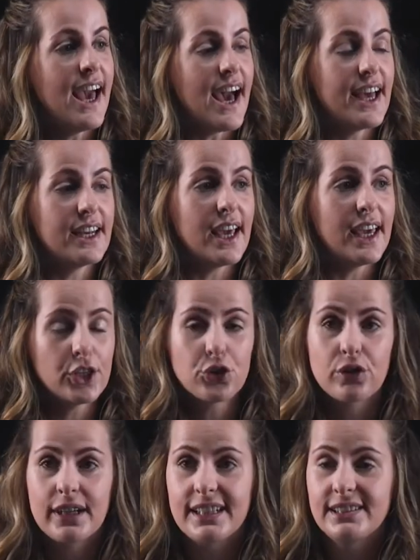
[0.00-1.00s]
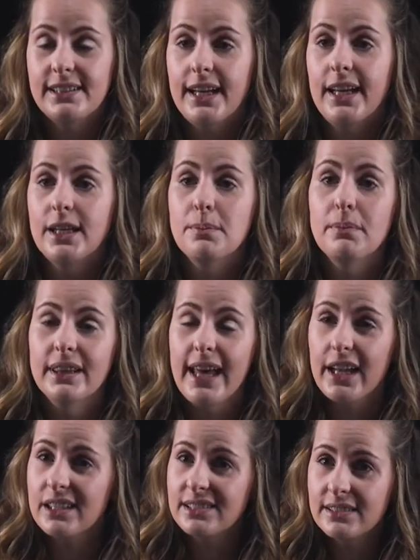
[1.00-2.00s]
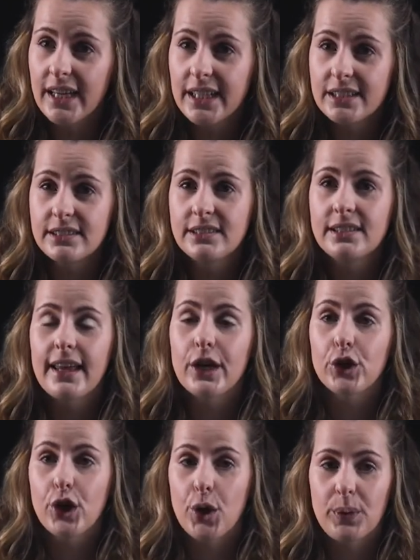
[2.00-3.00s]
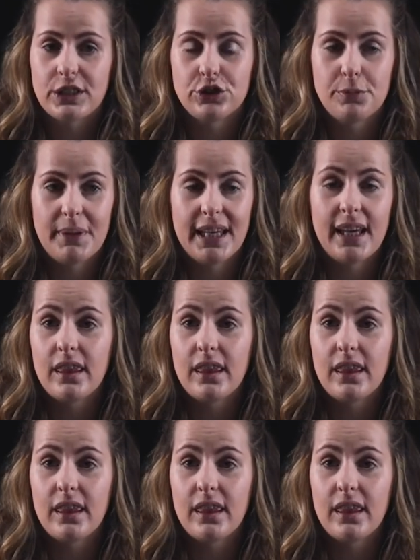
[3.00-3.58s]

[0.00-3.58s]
an increase in melanocytes that are going to be